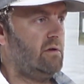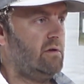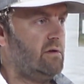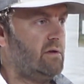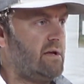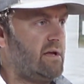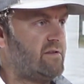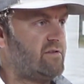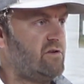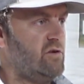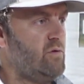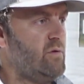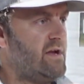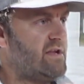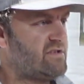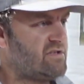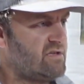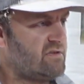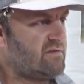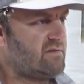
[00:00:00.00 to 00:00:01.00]
you got 2
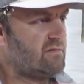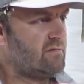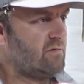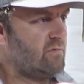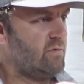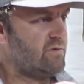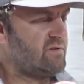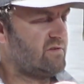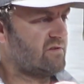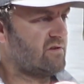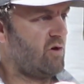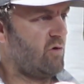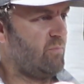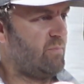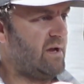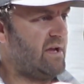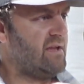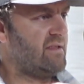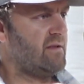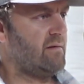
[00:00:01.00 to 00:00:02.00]
inches, which is going
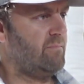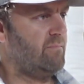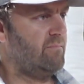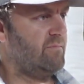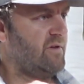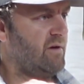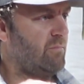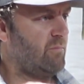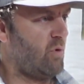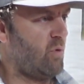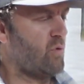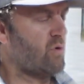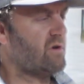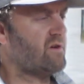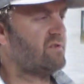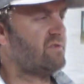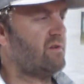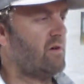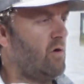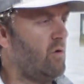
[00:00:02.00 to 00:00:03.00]
to be the
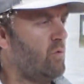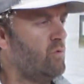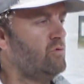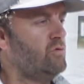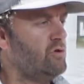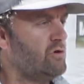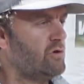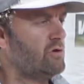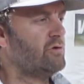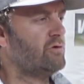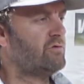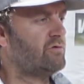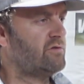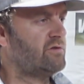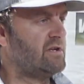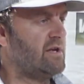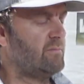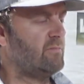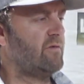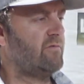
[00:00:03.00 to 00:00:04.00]
mortise on your
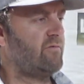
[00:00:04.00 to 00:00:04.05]
timber